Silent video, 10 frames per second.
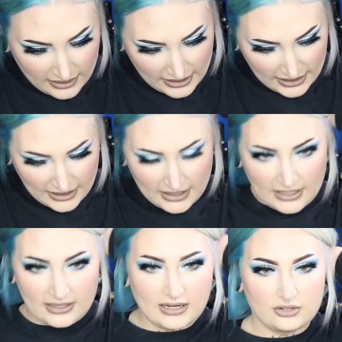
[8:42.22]
And then
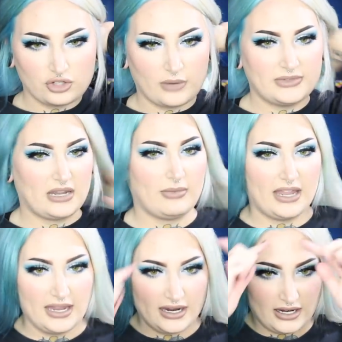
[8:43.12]
drop down my
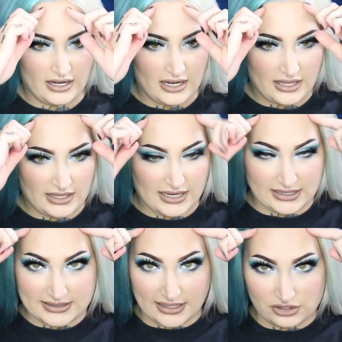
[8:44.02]
hair and the
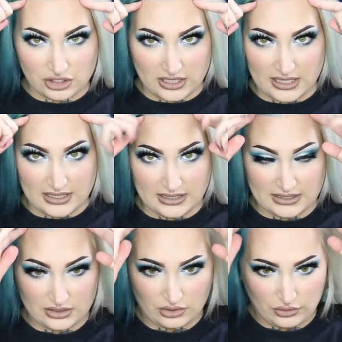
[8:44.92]
next section
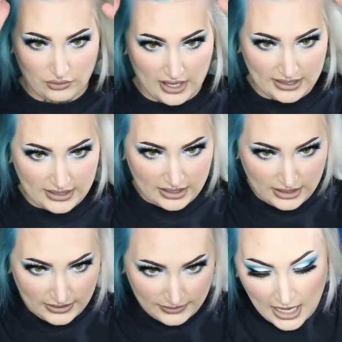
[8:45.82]
is right
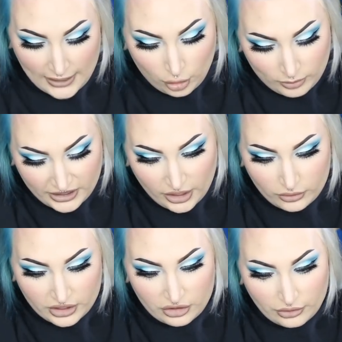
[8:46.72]
here. I normally
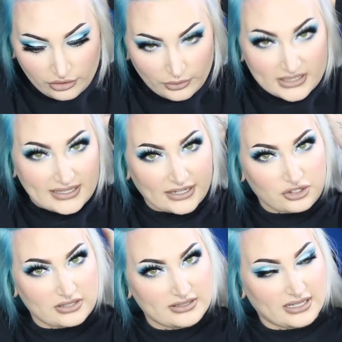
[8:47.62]
only do three
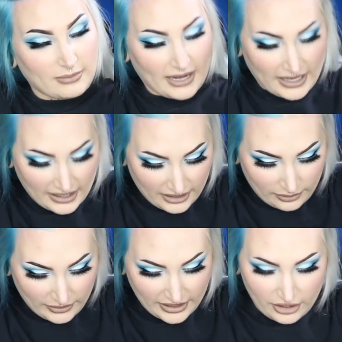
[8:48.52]
sections in my hair when I